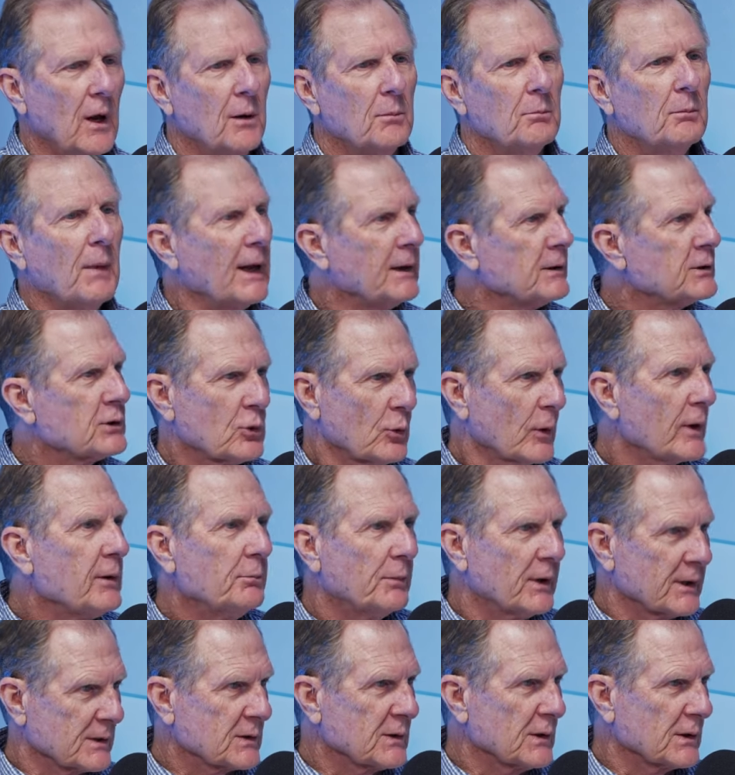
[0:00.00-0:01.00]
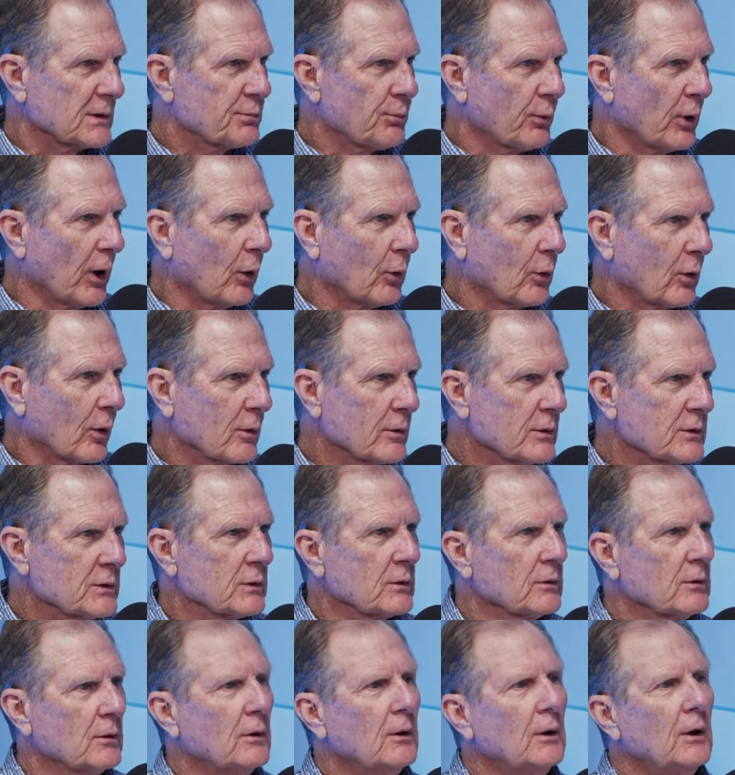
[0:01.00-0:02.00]
Main Street business brokers
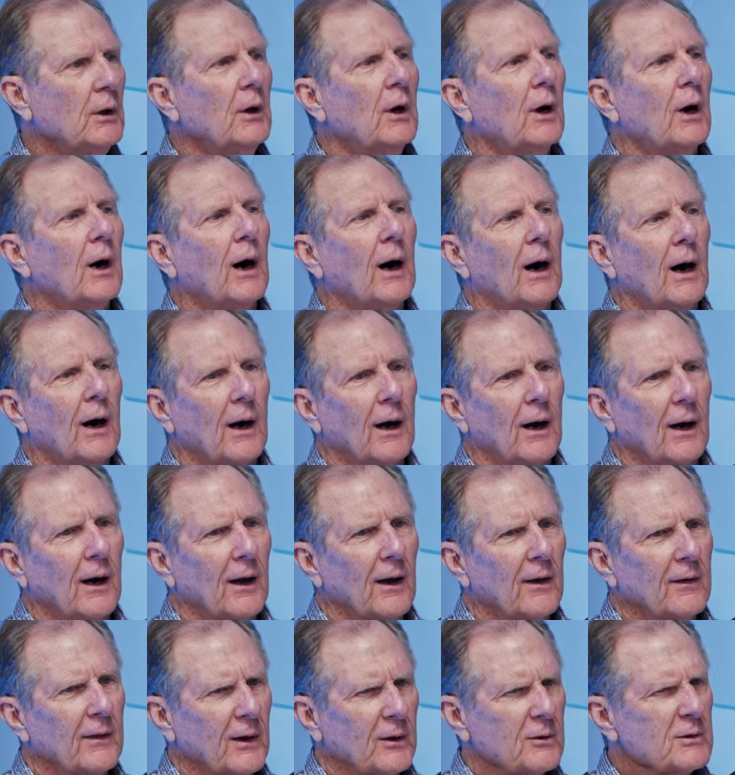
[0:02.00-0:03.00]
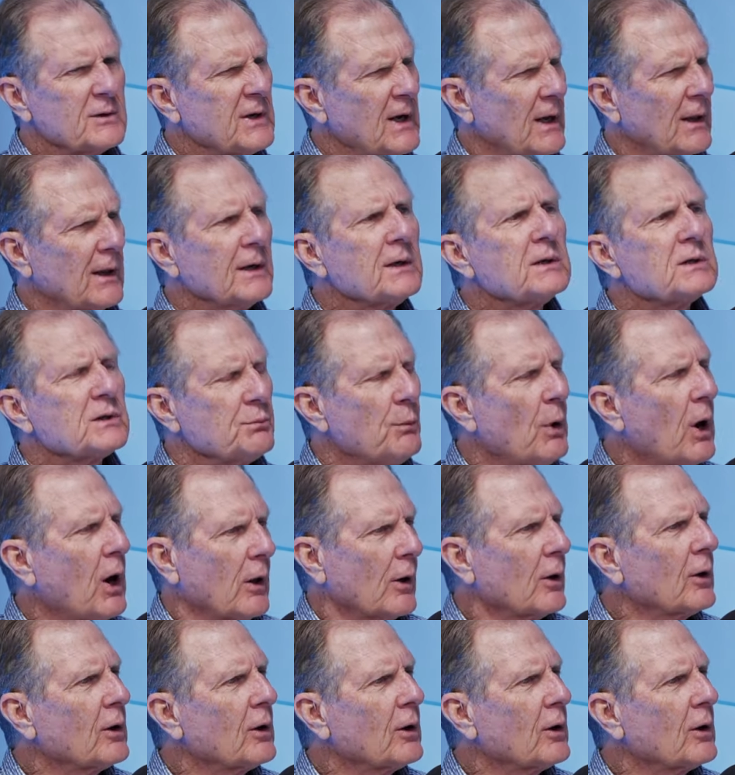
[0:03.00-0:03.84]
that are selling smaller